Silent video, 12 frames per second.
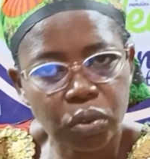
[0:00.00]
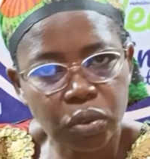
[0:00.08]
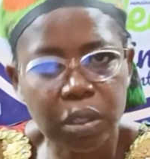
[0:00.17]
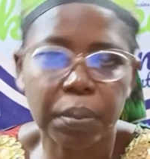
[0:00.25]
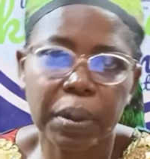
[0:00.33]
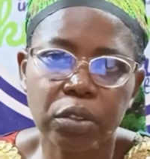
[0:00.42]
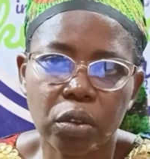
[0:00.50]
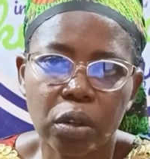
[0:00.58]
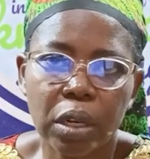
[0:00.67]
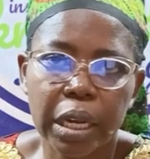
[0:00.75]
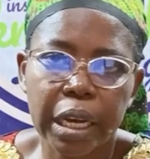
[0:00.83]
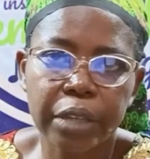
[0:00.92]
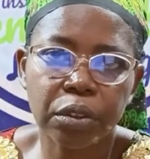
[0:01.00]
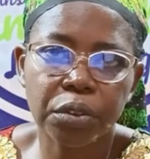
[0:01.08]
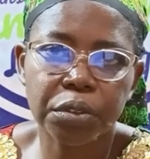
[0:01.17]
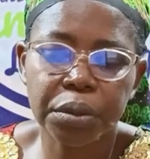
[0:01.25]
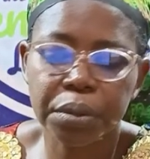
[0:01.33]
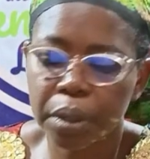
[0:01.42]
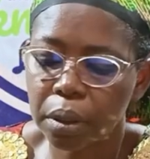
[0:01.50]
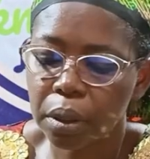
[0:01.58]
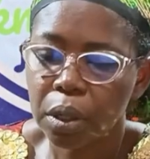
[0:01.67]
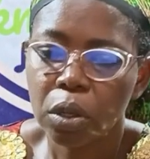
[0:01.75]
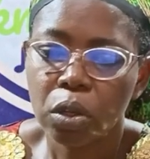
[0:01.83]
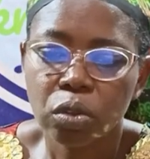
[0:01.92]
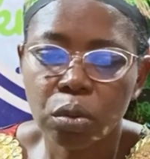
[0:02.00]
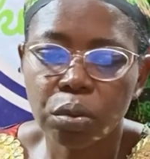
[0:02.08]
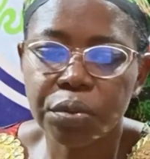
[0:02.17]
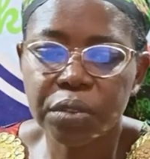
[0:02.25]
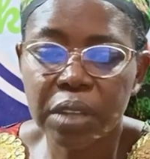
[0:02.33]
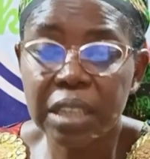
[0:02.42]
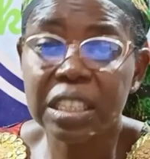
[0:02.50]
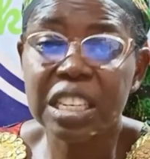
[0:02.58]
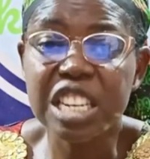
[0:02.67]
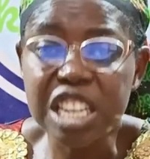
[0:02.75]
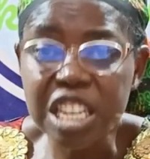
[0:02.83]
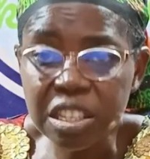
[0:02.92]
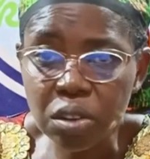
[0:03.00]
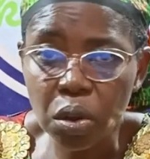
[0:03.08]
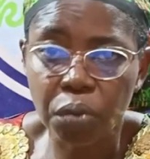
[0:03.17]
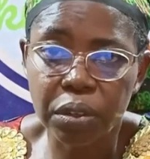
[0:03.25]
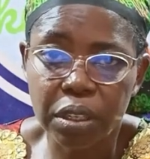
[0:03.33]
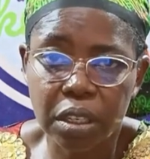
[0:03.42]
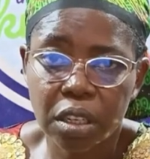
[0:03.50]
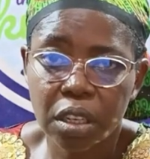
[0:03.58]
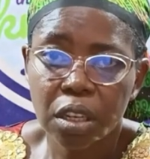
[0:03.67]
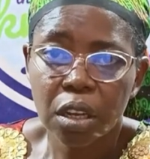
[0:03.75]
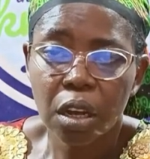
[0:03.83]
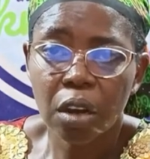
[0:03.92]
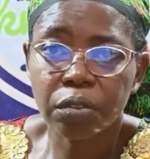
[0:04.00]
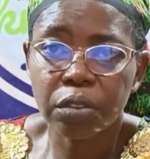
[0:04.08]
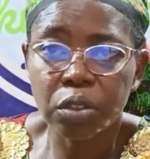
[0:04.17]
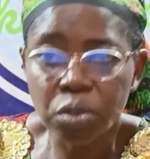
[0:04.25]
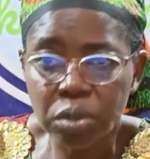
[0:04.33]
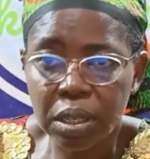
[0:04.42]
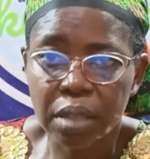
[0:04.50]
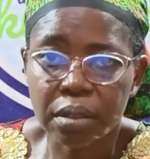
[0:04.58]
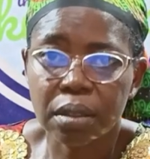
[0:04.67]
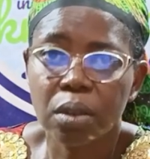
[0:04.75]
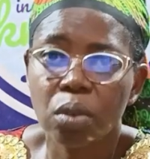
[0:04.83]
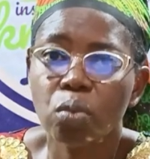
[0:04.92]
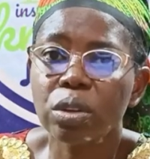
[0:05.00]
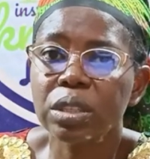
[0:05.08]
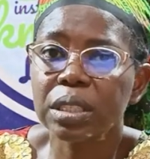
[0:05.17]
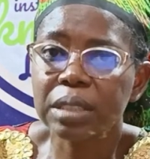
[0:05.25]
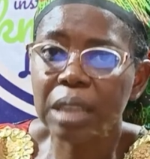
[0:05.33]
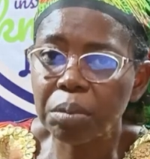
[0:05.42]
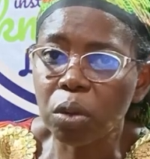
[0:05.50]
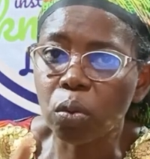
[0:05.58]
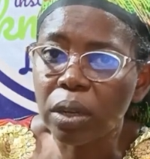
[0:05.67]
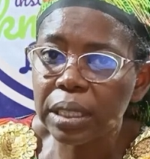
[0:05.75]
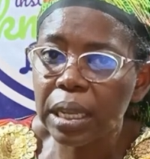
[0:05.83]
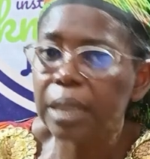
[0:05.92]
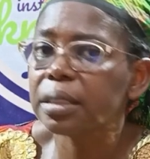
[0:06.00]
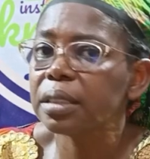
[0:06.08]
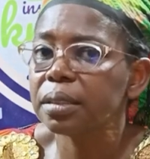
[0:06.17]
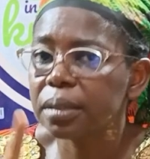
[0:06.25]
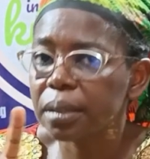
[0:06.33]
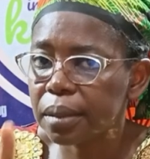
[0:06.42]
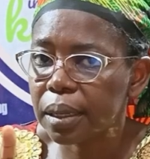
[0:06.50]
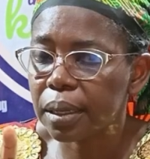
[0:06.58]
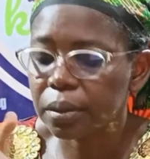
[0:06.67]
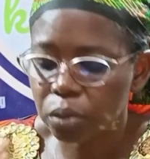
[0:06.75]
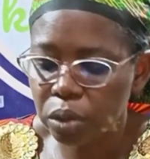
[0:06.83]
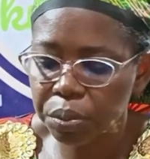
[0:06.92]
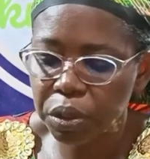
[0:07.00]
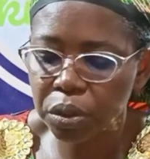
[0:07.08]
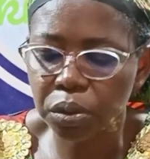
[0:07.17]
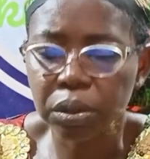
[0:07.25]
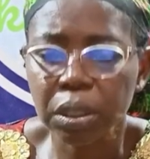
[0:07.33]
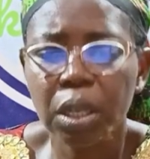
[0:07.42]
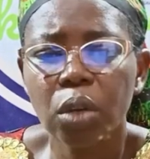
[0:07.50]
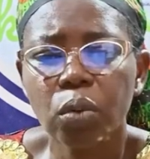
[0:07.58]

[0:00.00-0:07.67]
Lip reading: use a particular kind of cereal. So we've said the needs of the users will determine whether this cereal will be used.